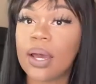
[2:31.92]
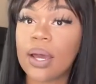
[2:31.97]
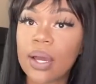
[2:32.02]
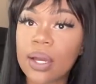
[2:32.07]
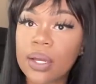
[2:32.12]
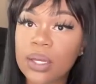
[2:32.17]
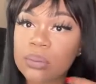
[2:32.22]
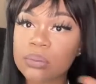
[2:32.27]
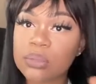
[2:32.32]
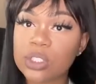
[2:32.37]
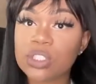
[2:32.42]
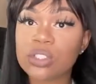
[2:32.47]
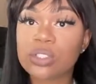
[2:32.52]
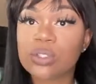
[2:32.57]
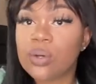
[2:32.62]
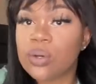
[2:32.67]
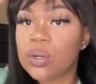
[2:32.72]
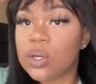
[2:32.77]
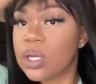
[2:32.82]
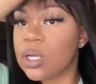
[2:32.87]
I am
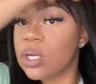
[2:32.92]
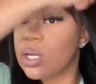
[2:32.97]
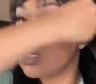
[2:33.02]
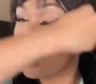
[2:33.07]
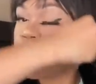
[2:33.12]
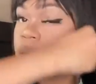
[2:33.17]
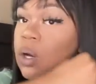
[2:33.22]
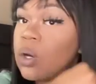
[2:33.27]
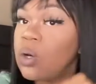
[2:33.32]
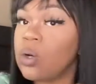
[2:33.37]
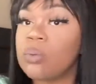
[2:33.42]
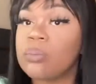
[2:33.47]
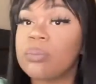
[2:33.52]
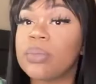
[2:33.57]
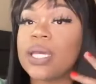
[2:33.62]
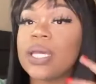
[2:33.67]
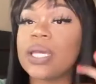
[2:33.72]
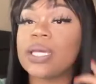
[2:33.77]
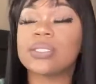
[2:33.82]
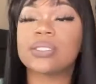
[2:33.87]
just gonna comb
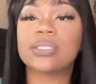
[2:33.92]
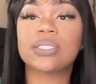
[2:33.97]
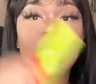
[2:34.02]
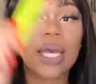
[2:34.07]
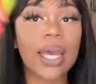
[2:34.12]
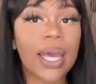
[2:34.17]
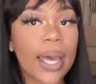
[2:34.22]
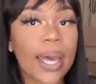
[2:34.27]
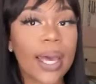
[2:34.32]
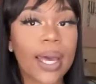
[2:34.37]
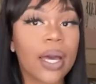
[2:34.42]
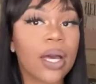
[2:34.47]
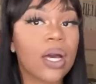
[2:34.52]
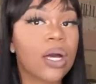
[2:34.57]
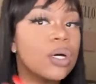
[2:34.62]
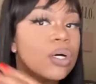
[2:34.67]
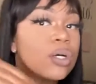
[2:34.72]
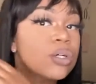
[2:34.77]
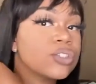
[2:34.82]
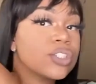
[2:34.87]
it
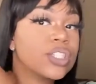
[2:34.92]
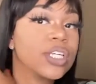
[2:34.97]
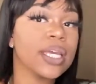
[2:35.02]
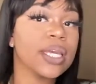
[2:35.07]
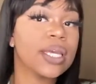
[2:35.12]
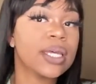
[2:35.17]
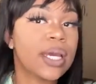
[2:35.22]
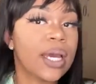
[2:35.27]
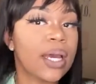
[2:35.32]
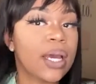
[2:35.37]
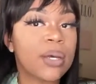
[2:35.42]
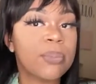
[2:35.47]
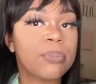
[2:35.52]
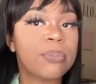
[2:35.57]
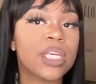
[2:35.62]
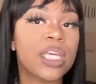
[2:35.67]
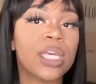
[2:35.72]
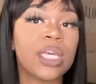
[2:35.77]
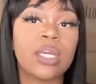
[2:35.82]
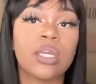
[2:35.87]
out and
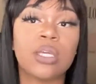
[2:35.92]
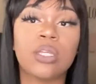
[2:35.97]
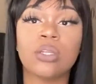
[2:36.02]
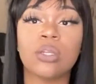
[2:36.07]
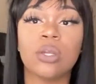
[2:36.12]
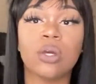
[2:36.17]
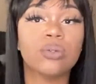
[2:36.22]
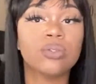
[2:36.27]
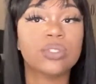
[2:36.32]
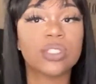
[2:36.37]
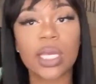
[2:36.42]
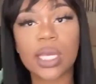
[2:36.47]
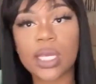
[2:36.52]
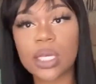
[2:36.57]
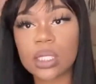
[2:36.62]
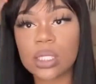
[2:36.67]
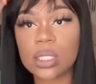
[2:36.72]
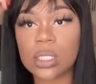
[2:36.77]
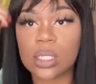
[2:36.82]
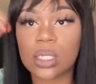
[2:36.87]
I'm getting no
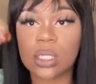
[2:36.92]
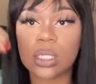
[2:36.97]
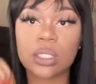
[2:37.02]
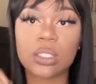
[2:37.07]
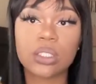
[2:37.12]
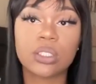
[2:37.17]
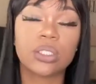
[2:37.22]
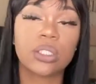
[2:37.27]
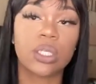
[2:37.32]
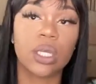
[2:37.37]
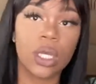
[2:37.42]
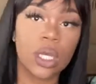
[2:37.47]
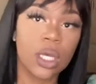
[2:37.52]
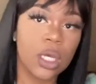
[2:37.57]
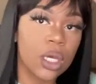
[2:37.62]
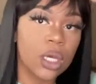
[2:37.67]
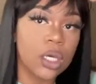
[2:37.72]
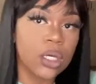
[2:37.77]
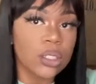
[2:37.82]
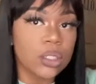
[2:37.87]
tangling
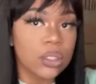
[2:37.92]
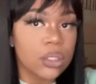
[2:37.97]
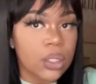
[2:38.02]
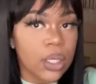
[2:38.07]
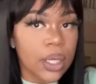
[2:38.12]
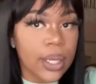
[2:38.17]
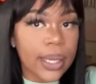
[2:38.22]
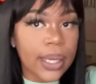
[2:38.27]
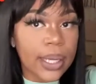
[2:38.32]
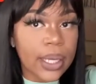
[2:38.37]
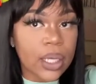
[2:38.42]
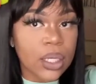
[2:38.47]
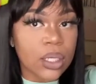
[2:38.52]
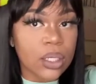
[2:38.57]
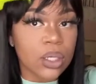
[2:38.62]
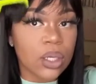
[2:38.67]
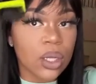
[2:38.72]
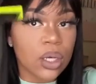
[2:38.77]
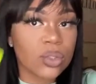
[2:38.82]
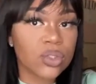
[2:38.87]

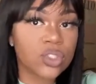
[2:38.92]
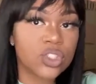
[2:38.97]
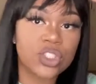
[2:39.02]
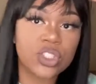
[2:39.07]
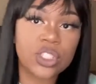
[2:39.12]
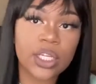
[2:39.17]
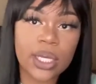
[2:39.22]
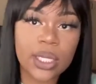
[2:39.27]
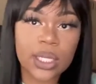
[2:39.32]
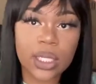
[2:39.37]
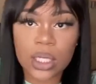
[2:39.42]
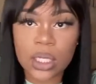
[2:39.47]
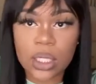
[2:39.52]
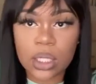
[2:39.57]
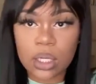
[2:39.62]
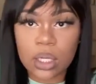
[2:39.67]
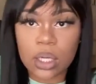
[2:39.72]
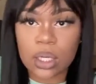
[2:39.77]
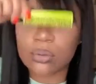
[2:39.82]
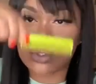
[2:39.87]
and no shedding.